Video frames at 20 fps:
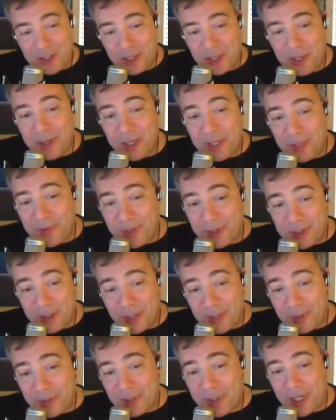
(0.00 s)
the security of it
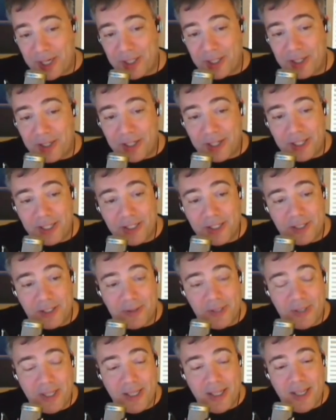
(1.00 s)
is almost secondary.
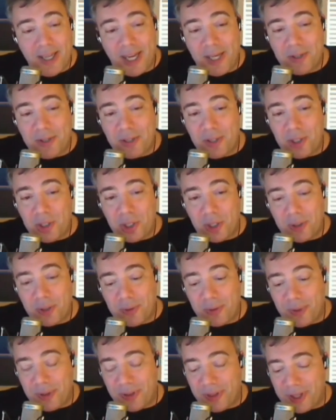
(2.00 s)
You know, I used to
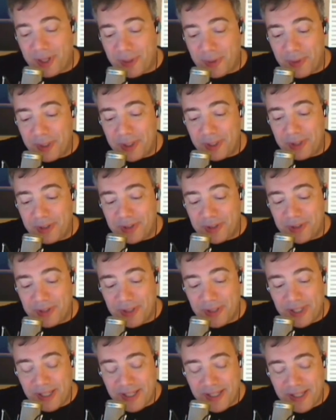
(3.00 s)
joke with uh,
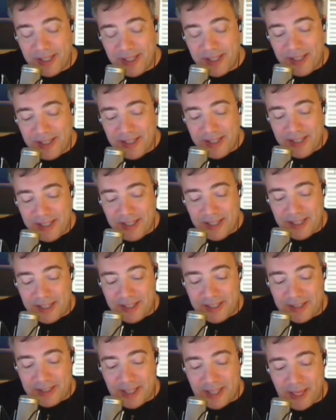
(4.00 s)
Windows.
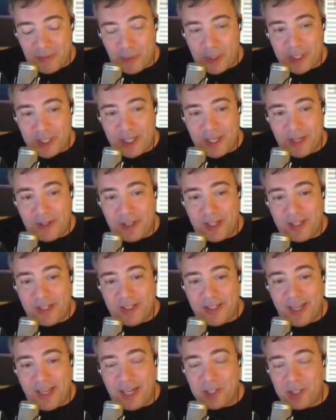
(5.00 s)
Uh, Live OneCare that
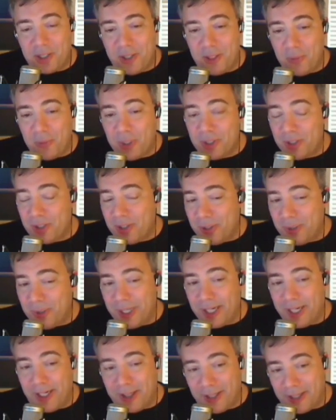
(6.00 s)
it actually wasn't
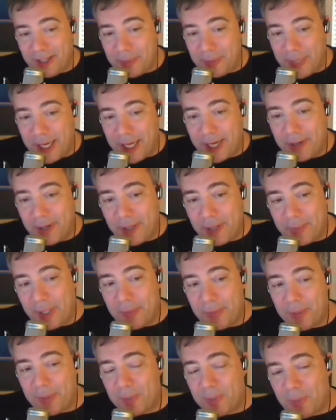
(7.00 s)
doing anything in the background
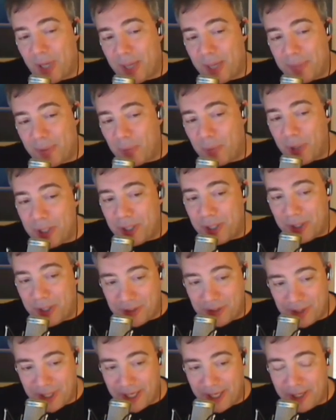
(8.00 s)
but it would just pop up
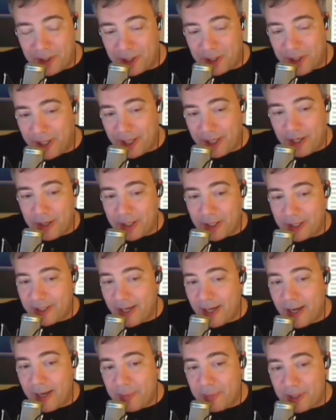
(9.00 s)
windows occasionally on a
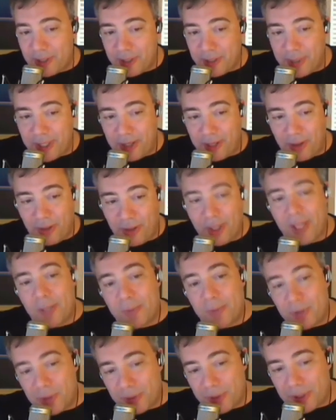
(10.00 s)
timer to make you
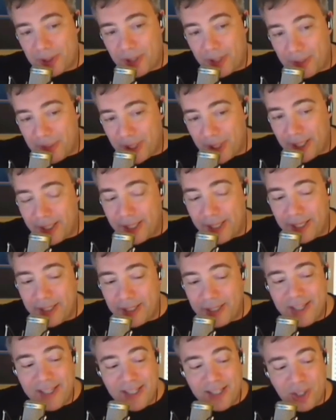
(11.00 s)
think it was doing something and
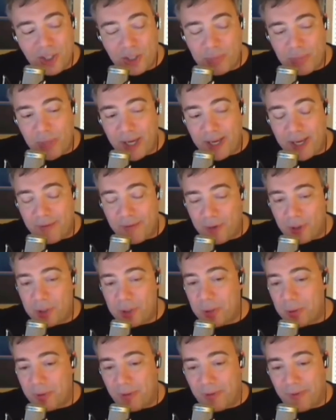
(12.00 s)
that just by
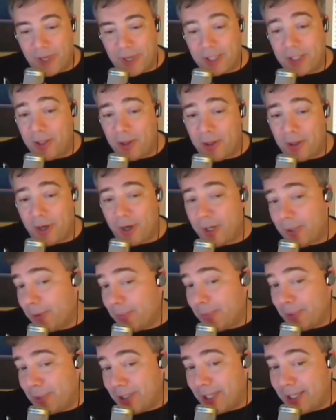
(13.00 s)
virtue of the fact that you thought
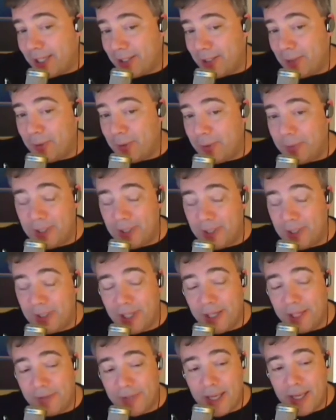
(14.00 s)
you were protected, you would be
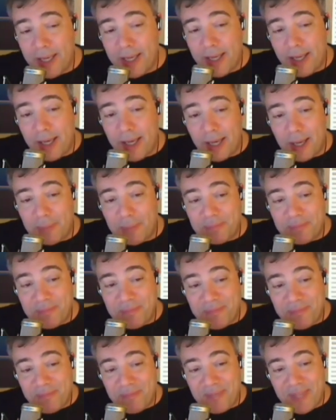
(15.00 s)
safe. It's sufficient. Um,
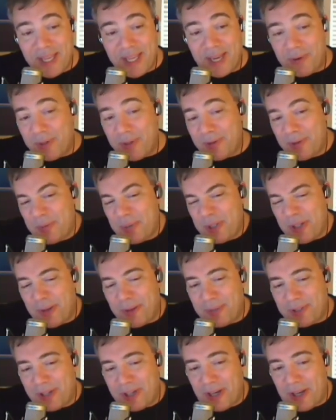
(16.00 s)
yeah. Yeah, it was
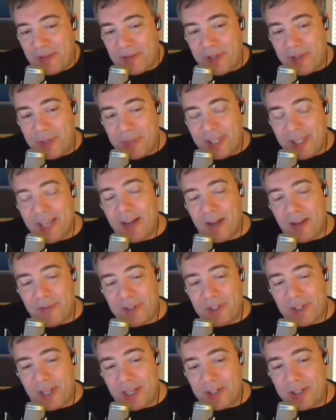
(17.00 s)
almost enough, you know. But
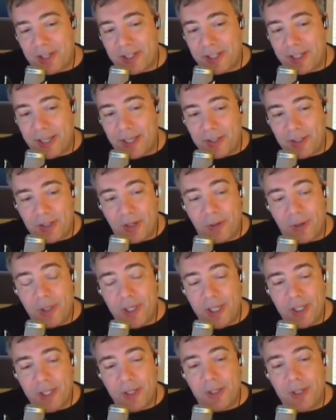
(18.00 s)
obviously, that's not the case. So
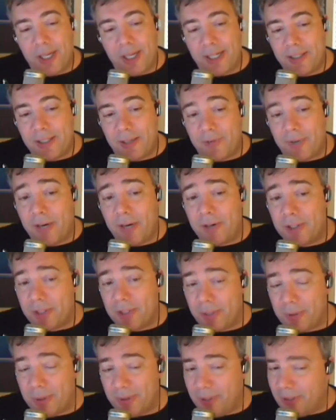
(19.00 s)
you need good
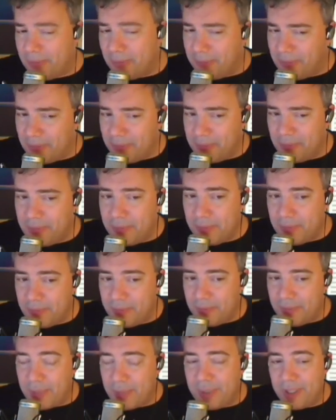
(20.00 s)
antivirus. I would, you know,
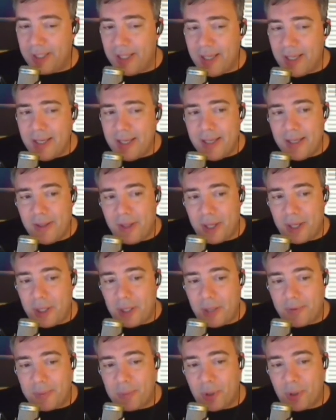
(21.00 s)
maybe
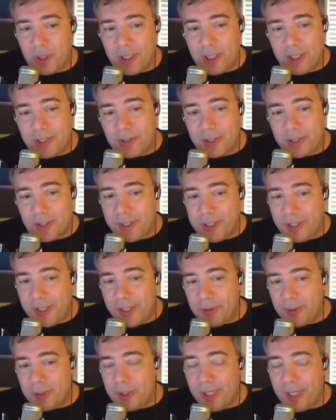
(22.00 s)
thinking of it more
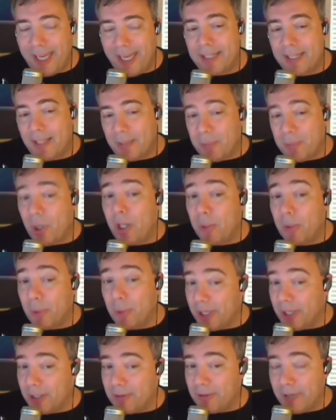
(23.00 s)
holistically, you know, good
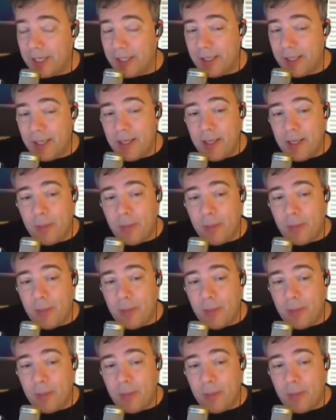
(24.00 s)
anti-malware, right?